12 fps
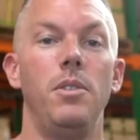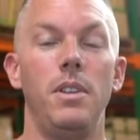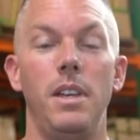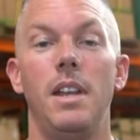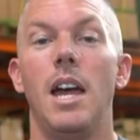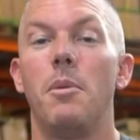you
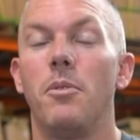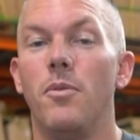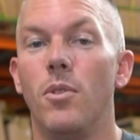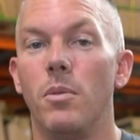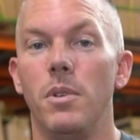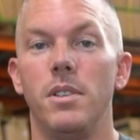need high
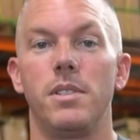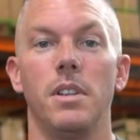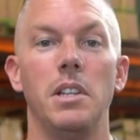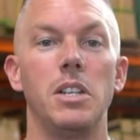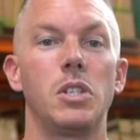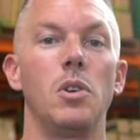performance
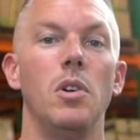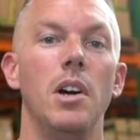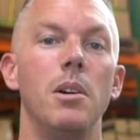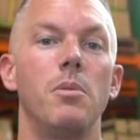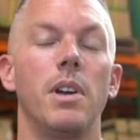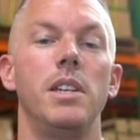electrical
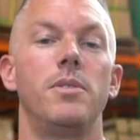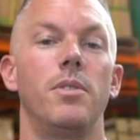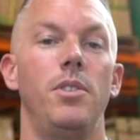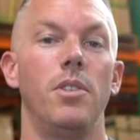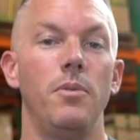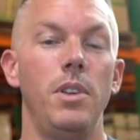upgrades for
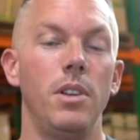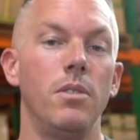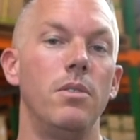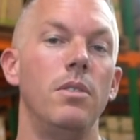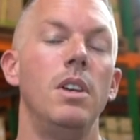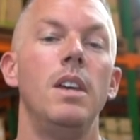your
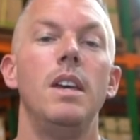vehicle,